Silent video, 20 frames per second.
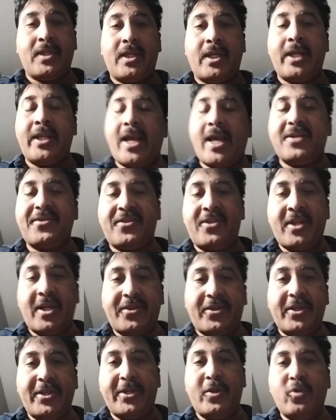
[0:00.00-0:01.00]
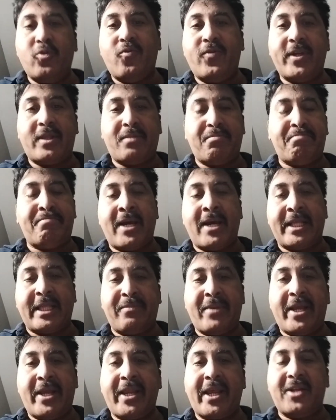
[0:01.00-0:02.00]
It has nothing to do with
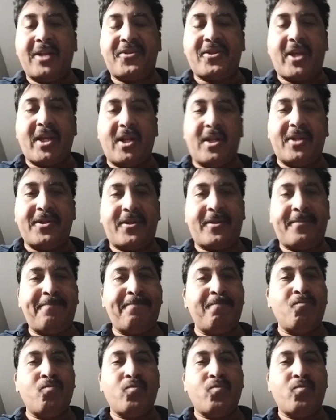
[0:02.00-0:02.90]
mathematical skills